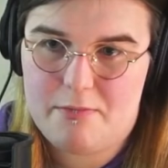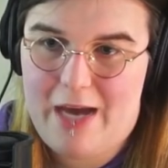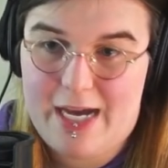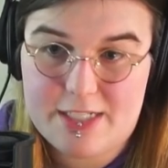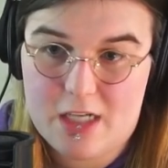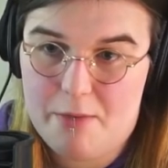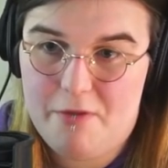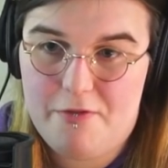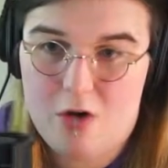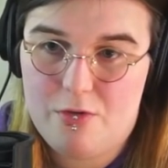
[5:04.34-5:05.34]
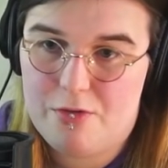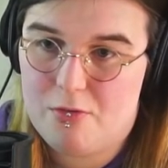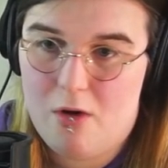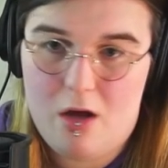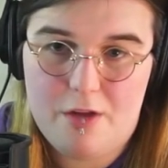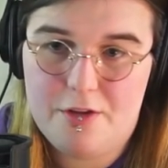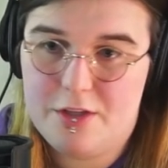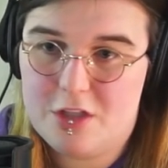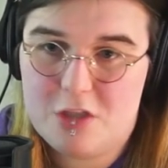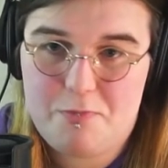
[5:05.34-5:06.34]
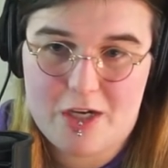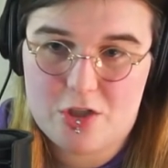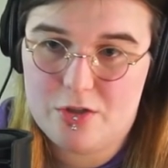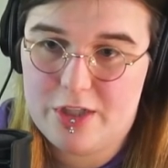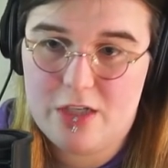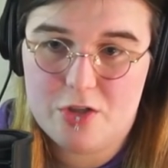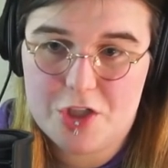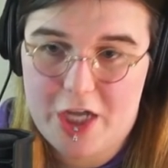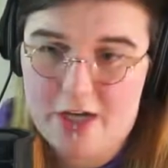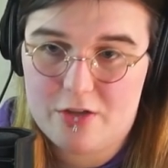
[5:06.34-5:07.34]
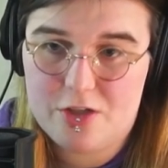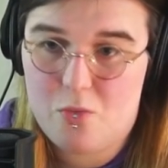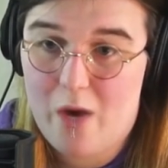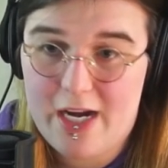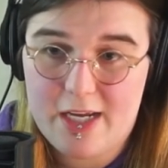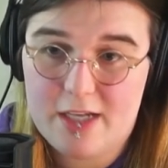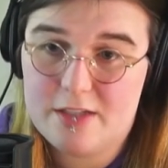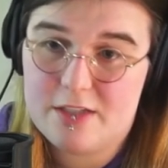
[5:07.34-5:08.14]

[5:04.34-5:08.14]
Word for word: passing up a vote through all the special legal channels and waiting and